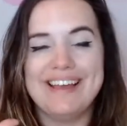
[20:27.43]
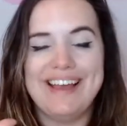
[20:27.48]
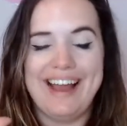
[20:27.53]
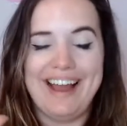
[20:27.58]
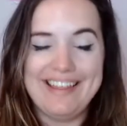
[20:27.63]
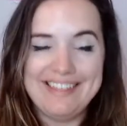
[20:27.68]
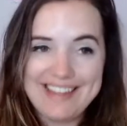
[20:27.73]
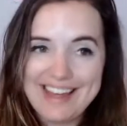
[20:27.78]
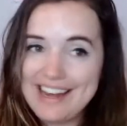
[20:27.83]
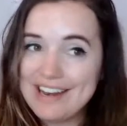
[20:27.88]

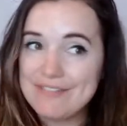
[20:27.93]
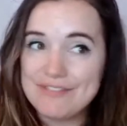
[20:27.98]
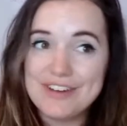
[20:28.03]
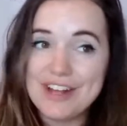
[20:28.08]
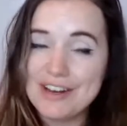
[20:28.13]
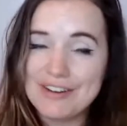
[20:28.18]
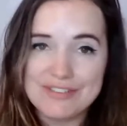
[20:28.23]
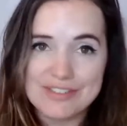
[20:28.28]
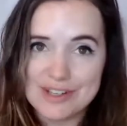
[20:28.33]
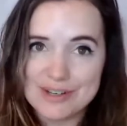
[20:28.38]
And then if
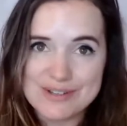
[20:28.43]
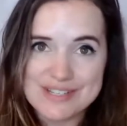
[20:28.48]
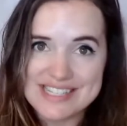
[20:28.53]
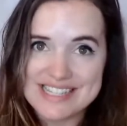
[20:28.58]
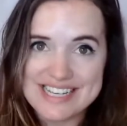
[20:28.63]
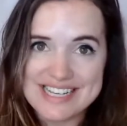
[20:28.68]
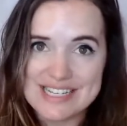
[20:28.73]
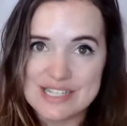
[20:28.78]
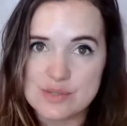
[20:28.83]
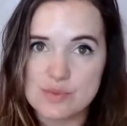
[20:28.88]
none of those
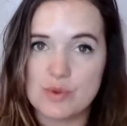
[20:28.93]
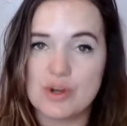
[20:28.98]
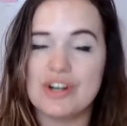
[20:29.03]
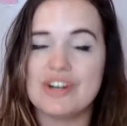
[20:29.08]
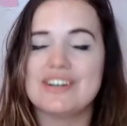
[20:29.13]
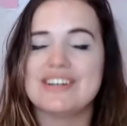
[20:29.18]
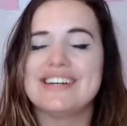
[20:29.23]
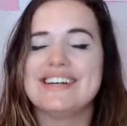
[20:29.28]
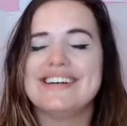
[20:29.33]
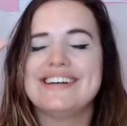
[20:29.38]
things
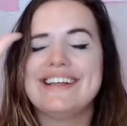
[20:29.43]
work,